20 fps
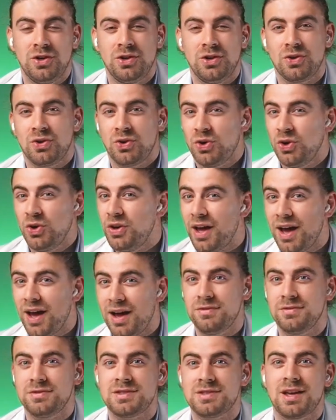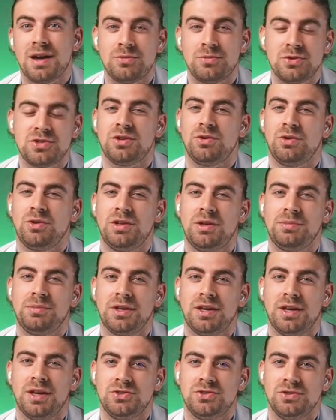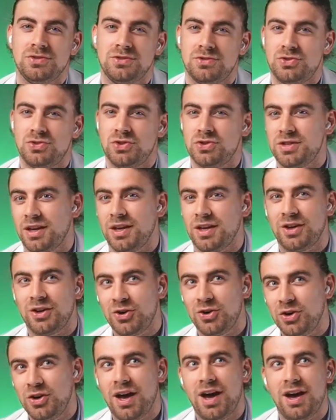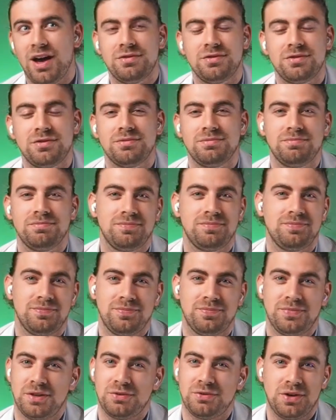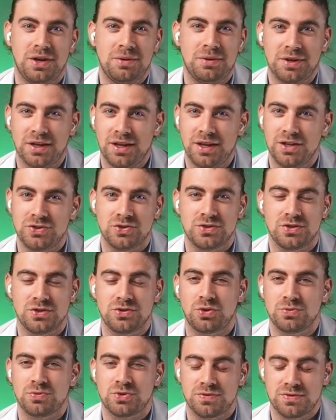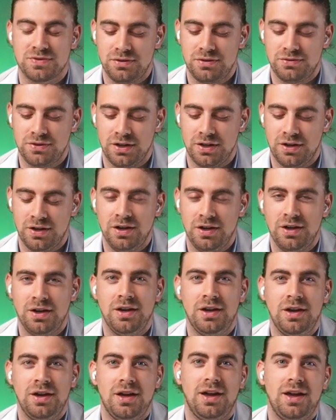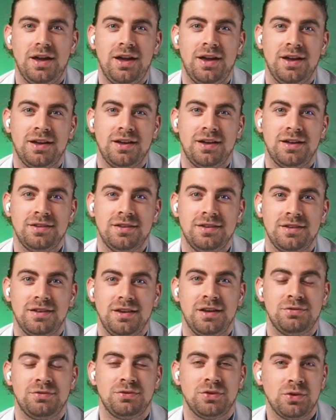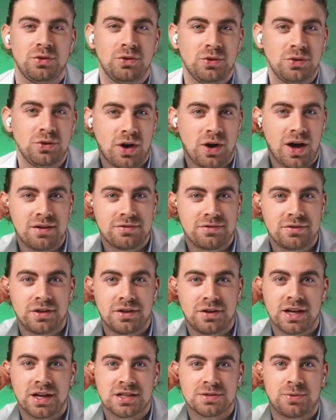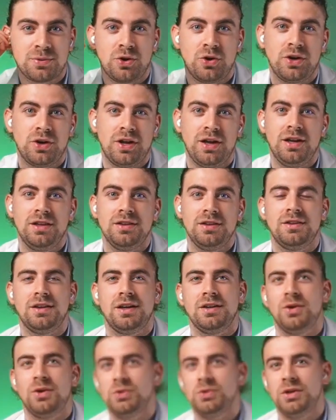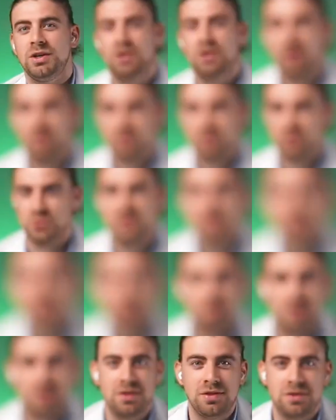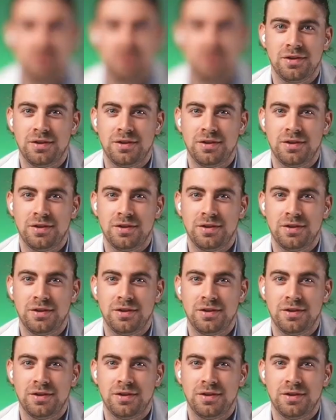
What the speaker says: could have cybersecurity implications, just like it could have different implications in terms of safety. And if you have an expert on hand that only comes once a month,